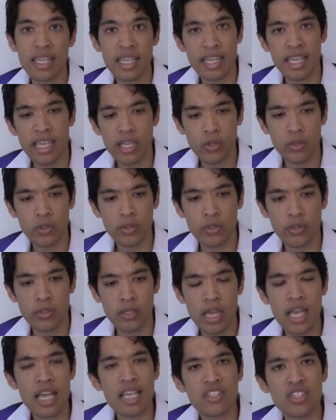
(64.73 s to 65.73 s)
He could
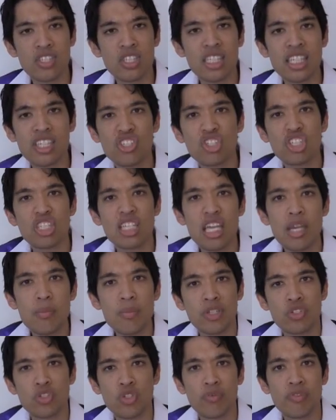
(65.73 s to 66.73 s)
stitch an
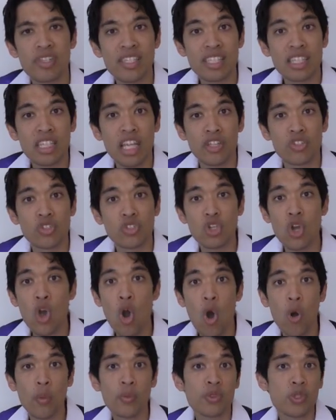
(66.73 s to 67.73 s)
image of his lunch
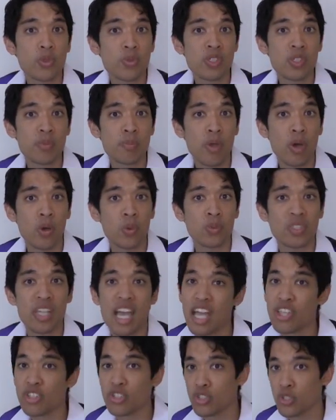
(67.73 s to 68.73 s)
onto his belt
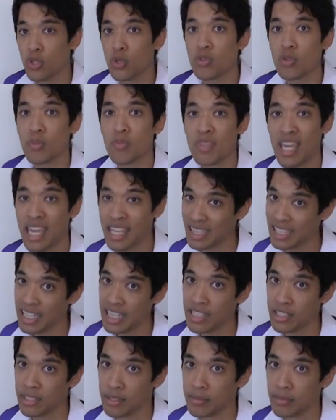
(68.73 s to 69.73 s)
and show them that
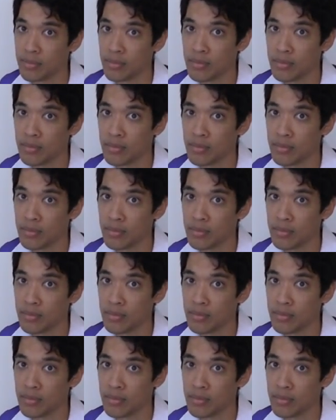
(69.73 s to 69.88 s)
later.